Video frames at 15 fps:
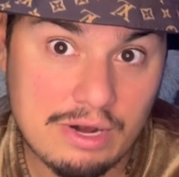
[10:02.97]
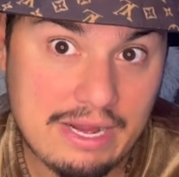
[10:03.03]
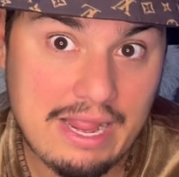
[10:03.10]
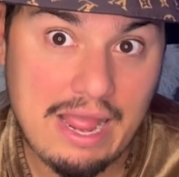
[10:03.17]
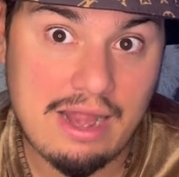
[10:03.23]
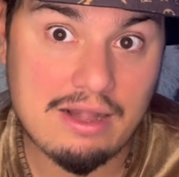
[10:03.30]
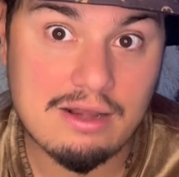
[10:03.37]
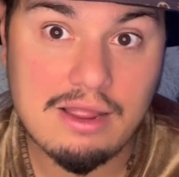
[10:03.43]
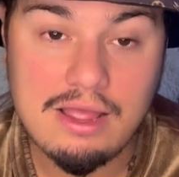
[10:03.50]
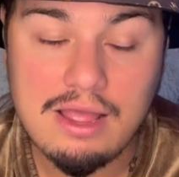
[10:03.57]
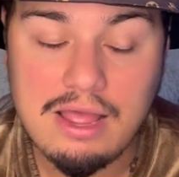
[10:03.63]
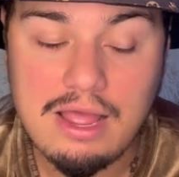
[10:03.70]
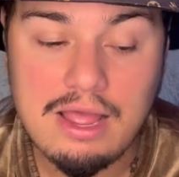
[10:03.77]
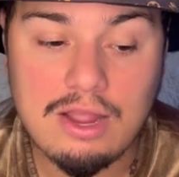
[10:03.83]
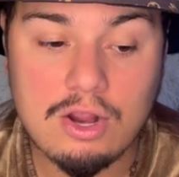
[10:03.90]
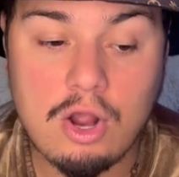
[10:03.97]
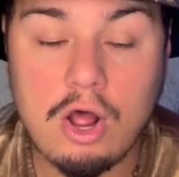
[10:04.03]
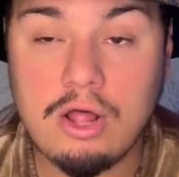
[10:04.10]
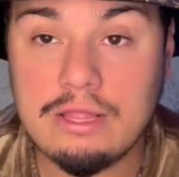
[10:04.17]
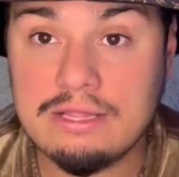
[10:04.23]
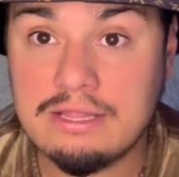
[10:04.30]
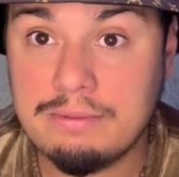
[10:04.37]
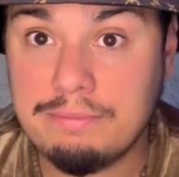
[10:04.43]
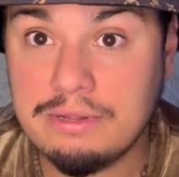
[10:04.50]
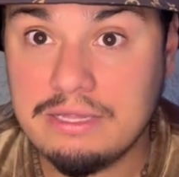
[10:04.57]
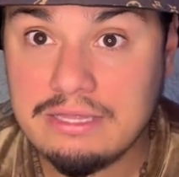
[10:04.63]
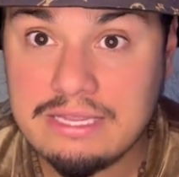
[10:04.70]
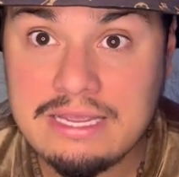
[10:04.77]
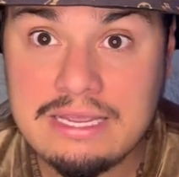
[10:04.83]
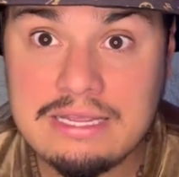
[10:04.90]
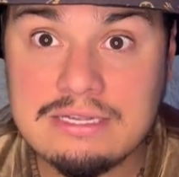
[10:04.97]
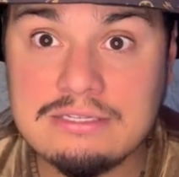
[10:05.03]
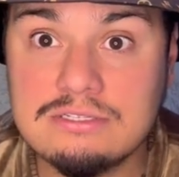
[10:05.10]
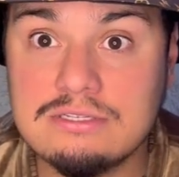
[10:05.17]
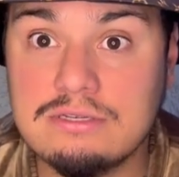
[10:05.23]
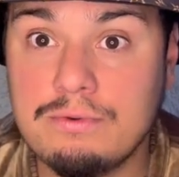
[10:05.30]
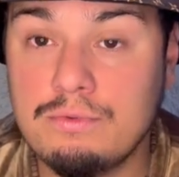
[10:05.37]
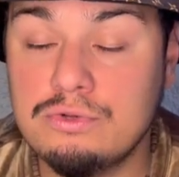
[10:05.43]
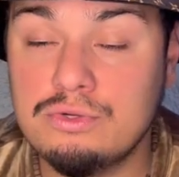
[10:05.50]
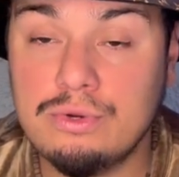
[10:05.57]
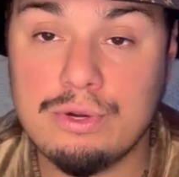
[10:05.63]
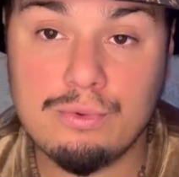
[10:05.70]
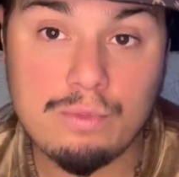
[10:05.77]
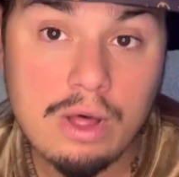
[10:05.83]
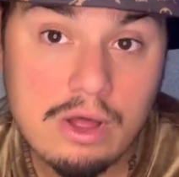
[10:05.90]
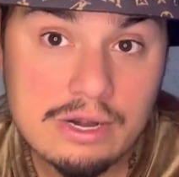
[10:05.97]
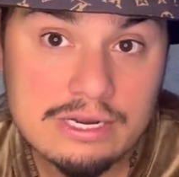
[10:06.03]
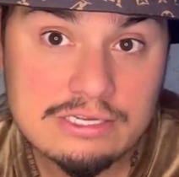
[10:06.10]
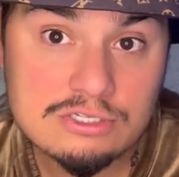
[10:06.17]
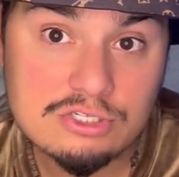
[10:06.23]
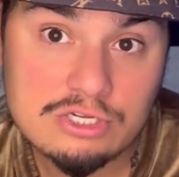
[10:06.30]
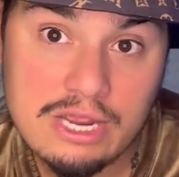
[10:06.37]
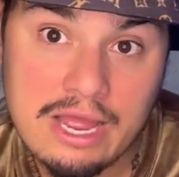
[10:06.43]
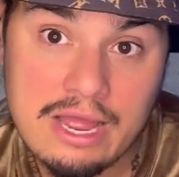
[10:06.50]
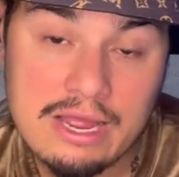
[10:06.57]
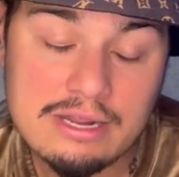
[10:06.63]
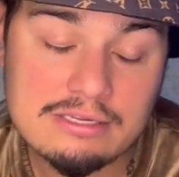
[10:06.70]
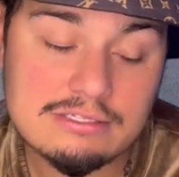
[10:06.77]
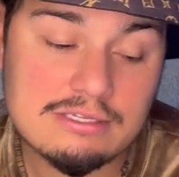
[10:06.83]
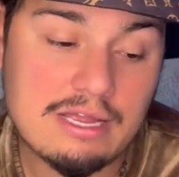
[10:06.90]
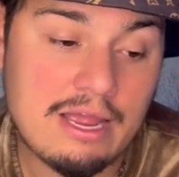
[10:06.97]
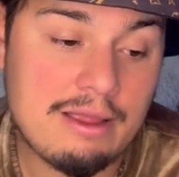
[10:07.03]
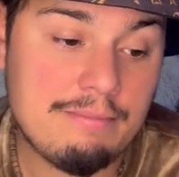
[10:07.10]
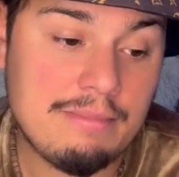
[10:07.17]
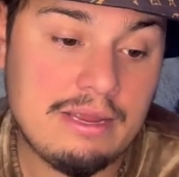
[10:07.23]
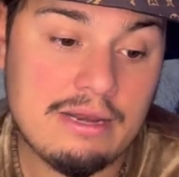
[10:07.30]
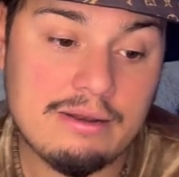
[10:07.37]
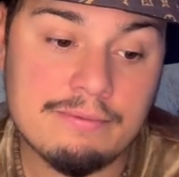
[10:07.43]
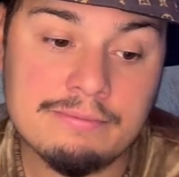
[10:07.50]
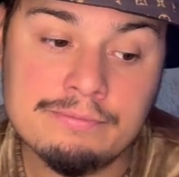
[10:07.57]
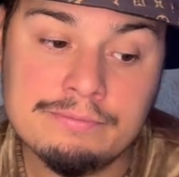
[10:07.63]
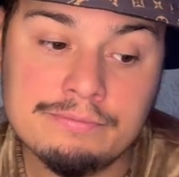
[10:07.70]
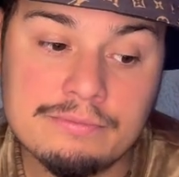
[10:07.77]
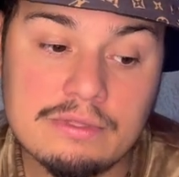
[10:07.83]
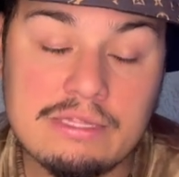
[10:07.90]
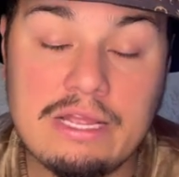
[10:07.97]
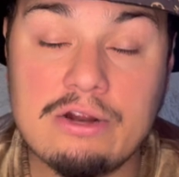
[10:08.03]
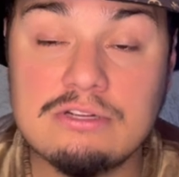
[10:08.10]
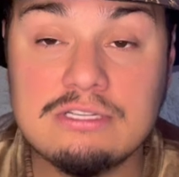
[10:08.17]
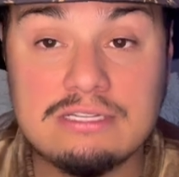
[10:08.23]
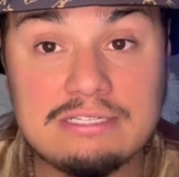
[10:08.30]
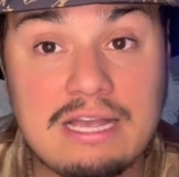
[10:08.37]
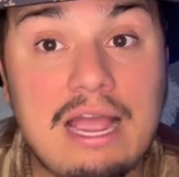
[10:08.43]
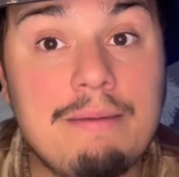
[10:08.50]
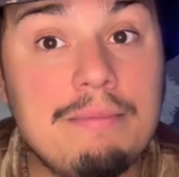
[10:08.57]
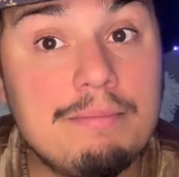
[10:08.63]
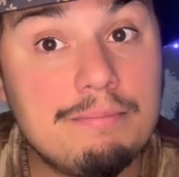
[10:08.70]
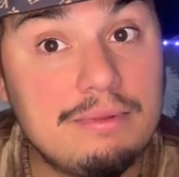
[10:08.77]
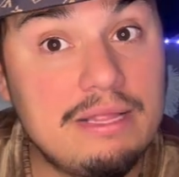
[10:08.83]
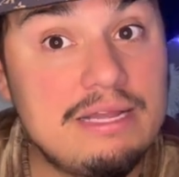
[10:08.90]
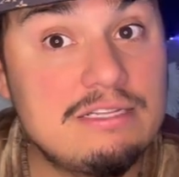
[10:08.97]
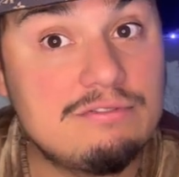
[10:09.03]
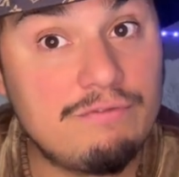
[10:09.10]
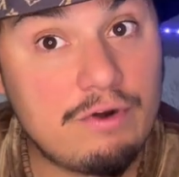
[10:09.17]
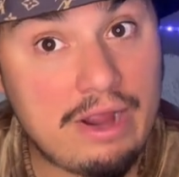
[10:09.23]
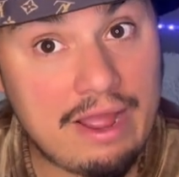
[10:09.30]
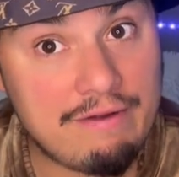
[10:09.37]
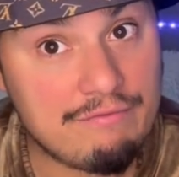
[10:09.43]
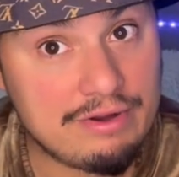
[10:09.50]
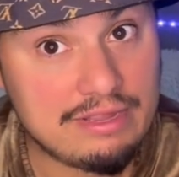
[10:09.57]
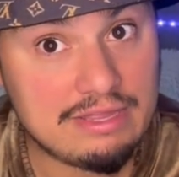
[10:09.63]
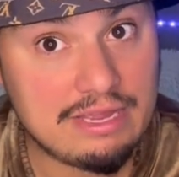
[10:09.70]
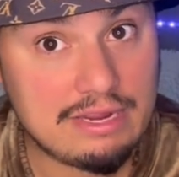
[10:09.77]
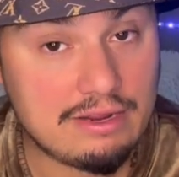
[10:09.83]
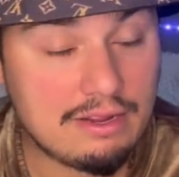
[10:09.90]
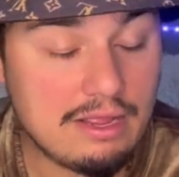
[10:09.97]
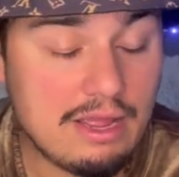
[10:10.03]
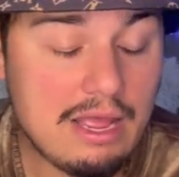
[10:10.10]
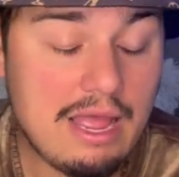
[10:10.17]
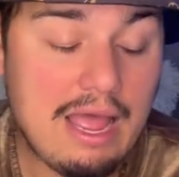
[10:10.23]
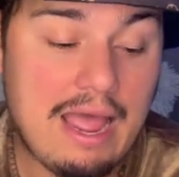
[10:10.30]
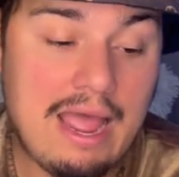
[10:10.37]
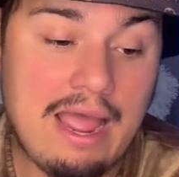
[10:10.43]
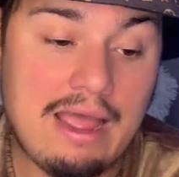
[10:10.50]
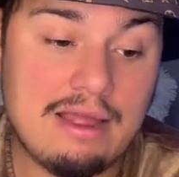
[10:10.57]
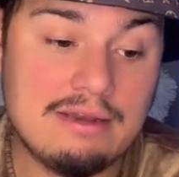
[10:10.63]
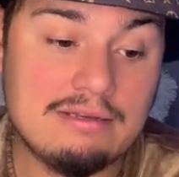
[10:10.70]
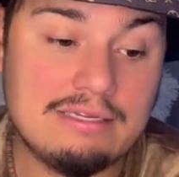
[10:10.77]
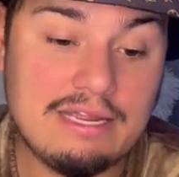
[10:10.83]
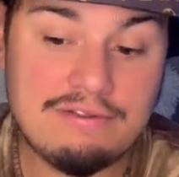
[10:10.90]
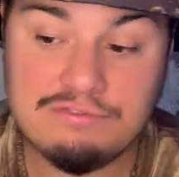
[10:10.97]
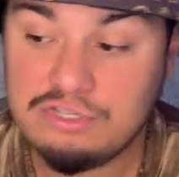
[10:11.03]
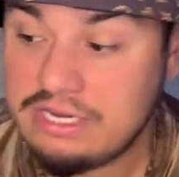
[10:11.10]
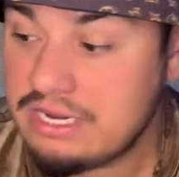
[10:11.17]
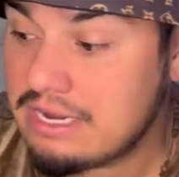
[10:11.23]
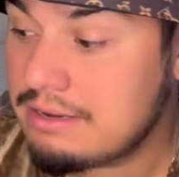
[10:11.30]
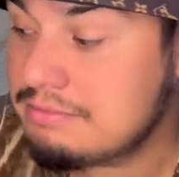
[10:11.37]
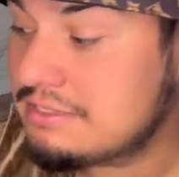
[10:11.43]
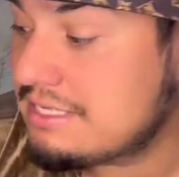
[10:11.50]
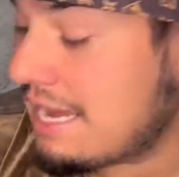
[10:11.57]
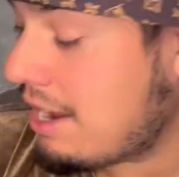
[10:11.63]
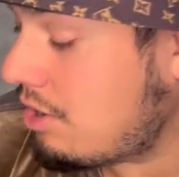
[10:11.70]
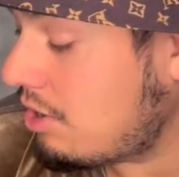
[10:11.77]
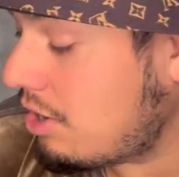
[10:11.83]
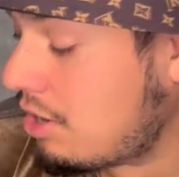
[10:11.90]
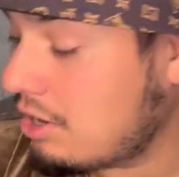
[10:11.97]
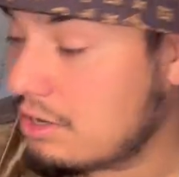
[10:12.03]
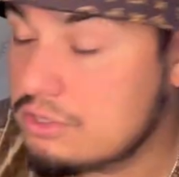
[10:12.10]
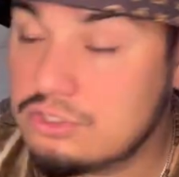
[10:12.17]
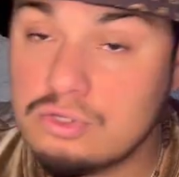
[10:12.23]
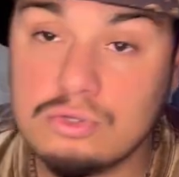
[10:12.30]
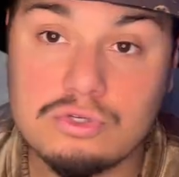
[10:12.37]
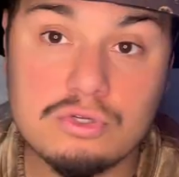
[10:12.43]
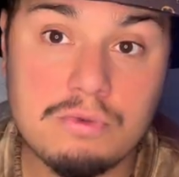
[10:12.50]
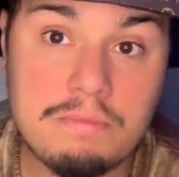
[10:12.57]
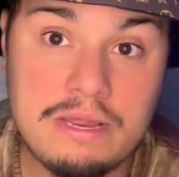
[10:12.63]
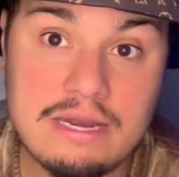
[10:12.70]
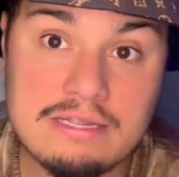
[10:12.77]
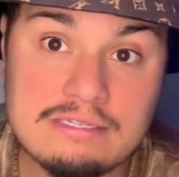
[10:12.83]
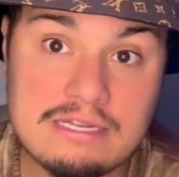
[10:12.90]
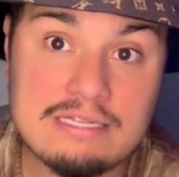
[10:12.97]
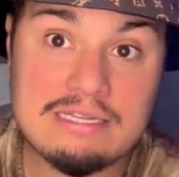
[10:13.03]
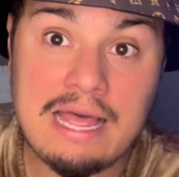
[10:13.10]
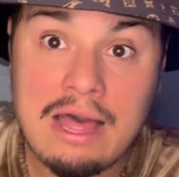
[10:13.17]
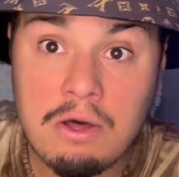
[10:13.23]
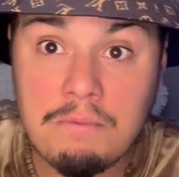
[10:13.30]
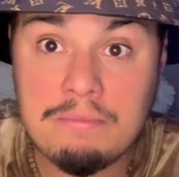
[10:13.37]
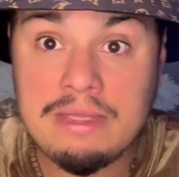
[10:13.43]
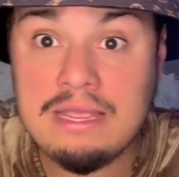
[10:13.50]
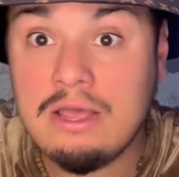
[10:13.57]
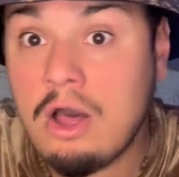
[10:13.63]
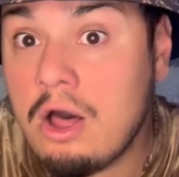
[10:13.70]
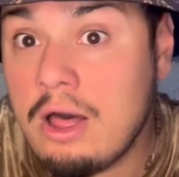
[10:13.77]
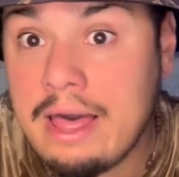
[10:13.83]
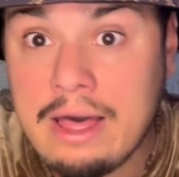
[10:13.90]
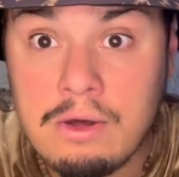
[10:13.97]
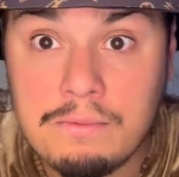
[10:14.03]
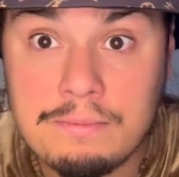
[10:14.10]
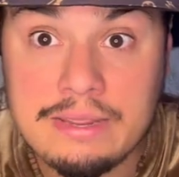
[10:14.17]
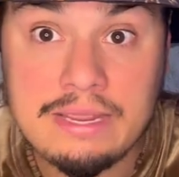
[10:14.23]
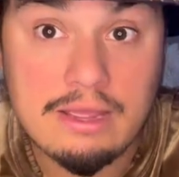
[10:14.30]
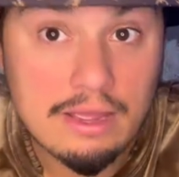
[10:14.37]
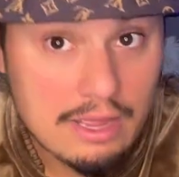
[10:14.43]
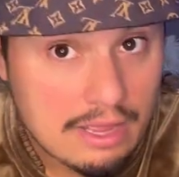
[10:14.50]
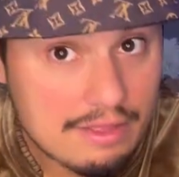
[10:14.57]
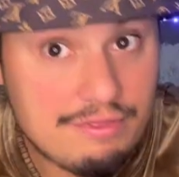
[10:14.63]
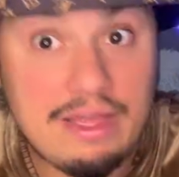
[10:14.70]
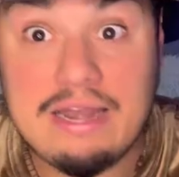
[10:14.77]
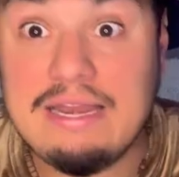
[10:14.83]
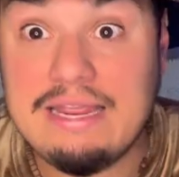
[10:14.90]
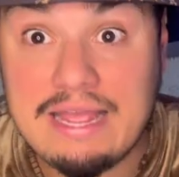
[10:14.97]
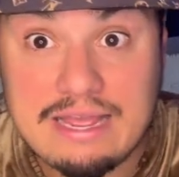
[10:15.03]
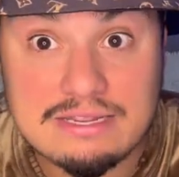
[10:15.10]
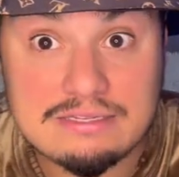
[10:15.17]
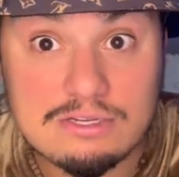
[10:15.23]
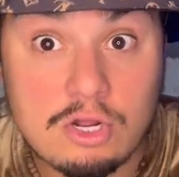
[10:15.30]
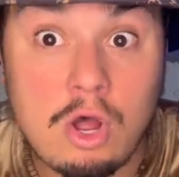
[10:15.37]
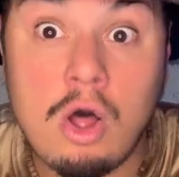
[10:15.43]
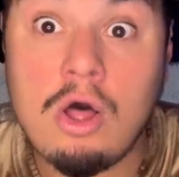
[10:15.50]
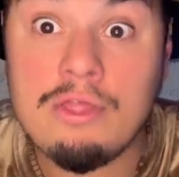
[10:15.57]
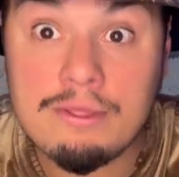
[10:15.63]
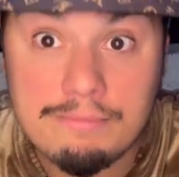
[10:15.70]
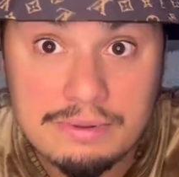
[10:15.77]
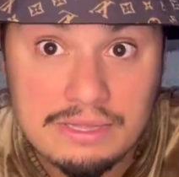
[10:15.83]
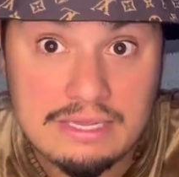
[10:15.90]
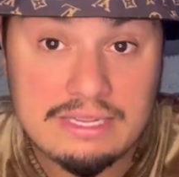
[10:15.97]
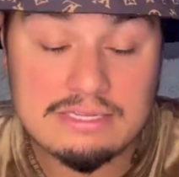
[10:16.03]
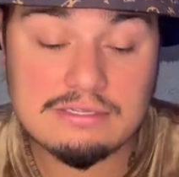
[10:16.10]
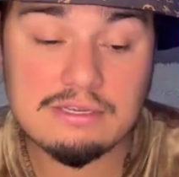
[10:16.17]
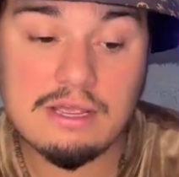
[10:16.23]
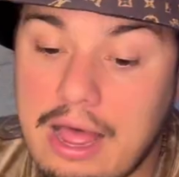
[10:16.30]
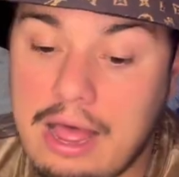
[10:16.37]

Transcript: again. Calling the police, doing wellness checks. I mean, there's a time and place for everything. And if she comes out on social media and says, help me, y'all, help me, then yes, call the police.